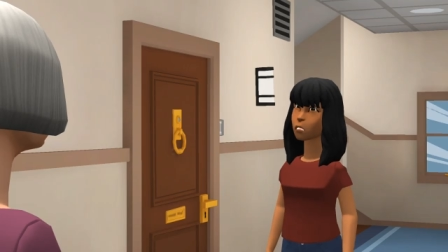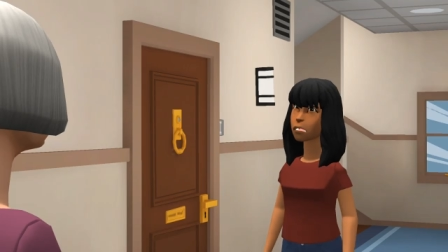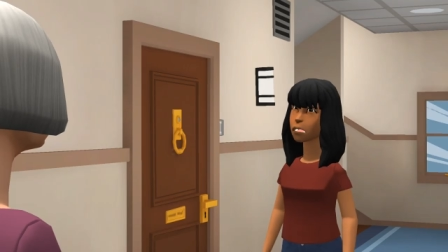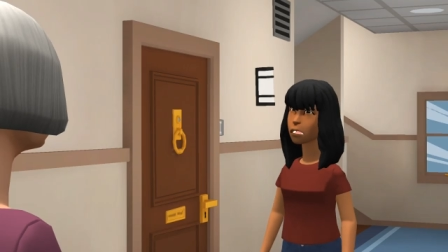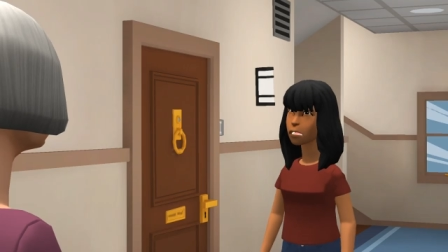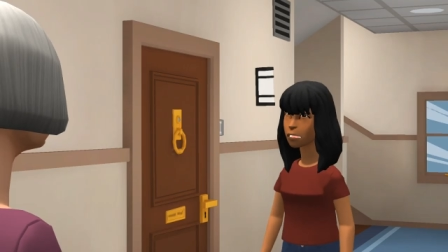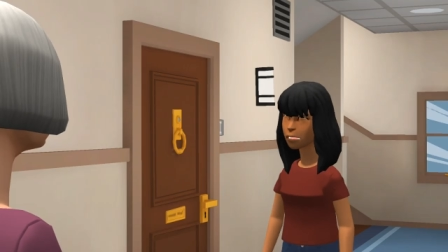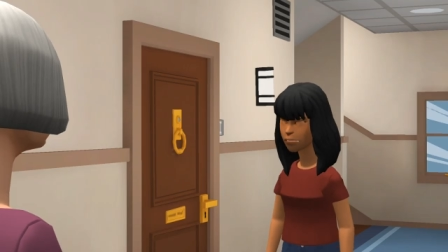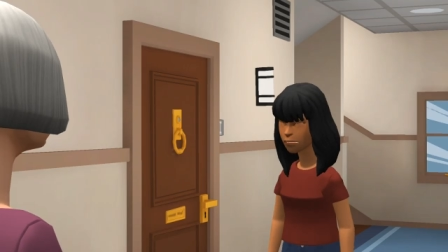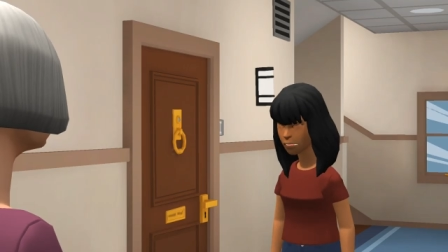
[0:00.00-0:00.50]
only
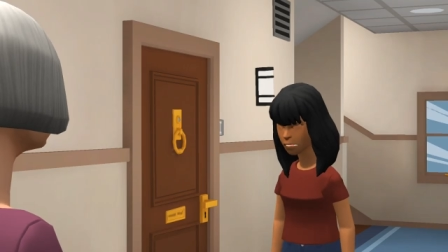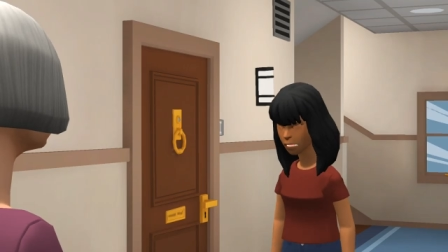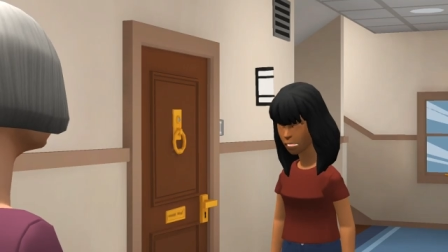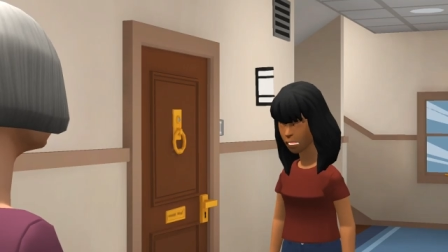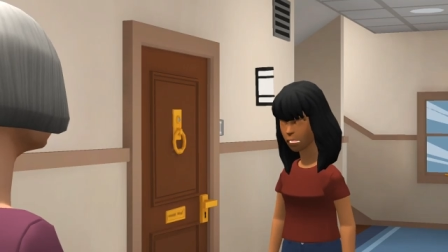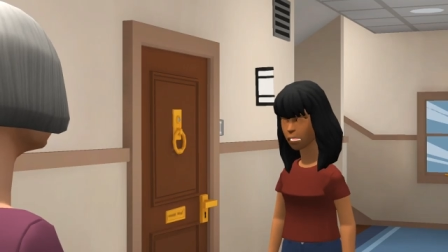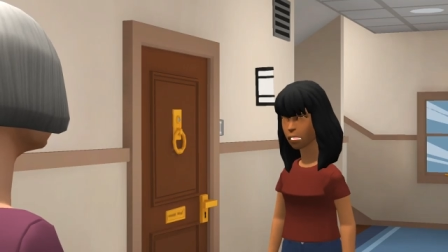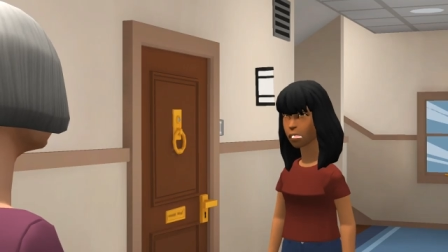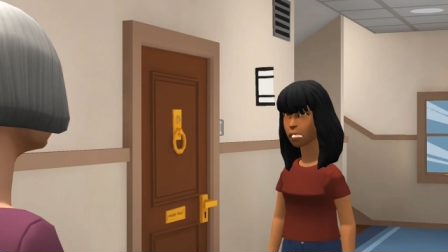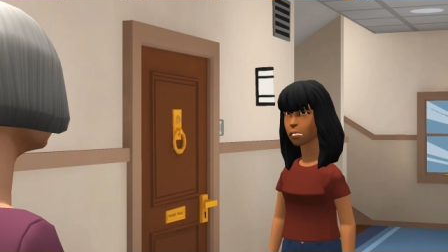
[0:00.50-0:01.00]
have
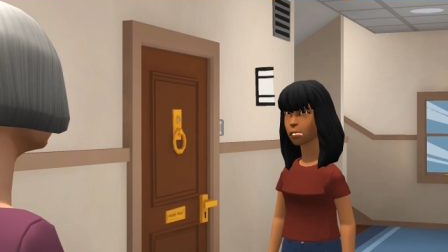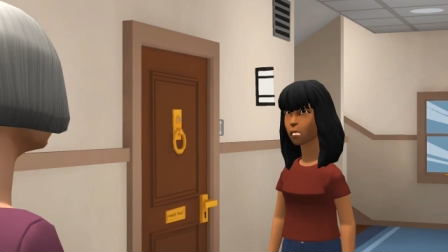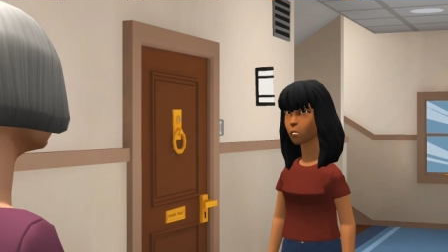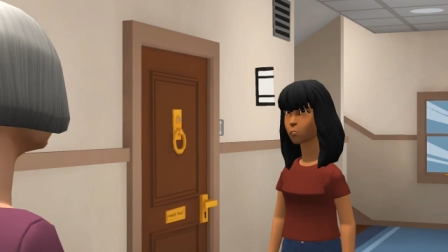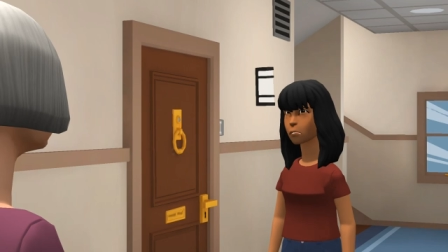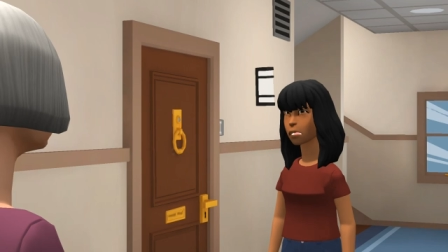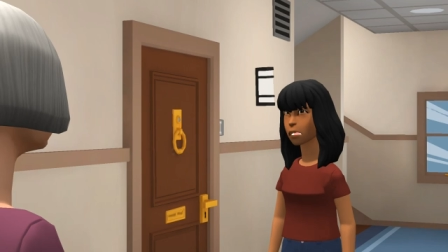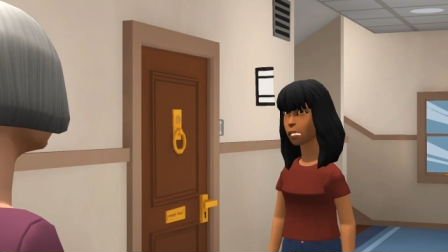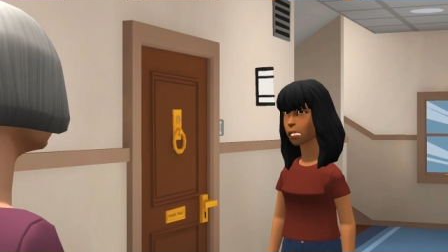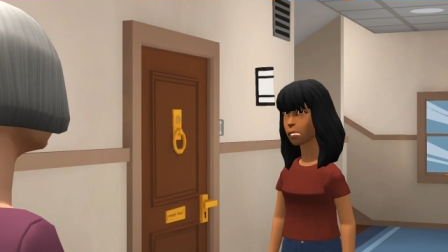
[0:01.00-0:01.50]
10 days
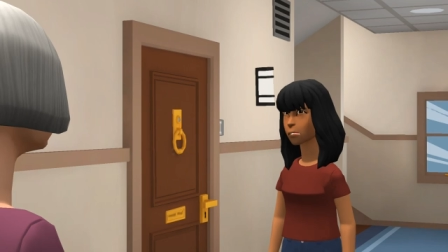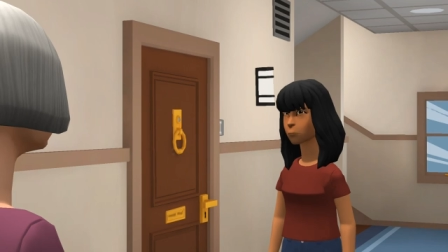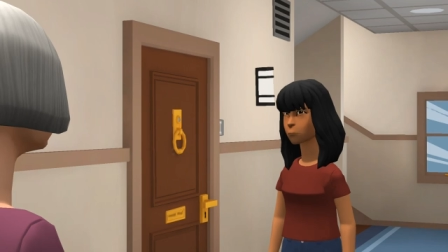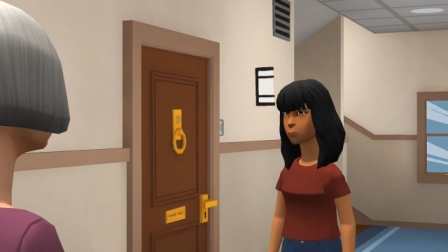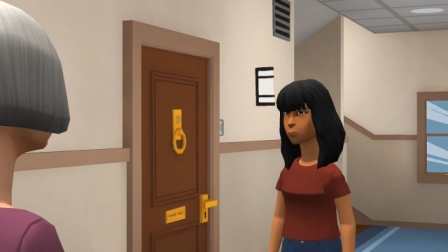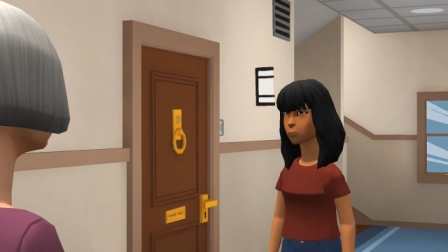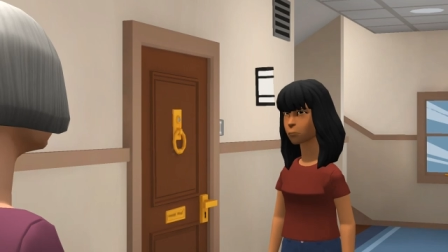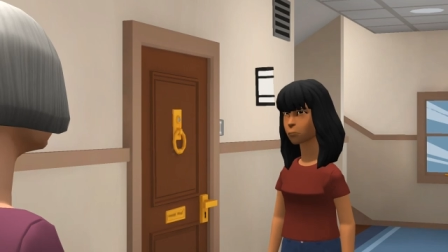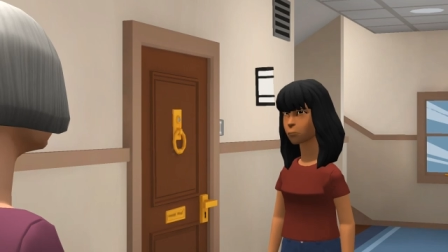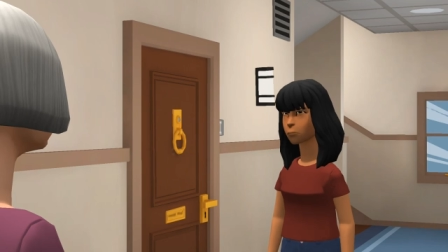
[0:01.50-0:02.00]
to pay
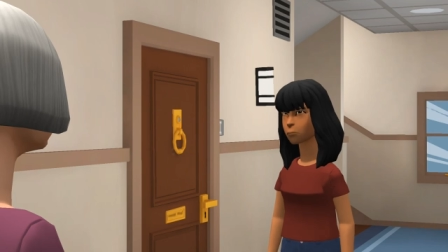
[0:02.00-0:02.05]
him.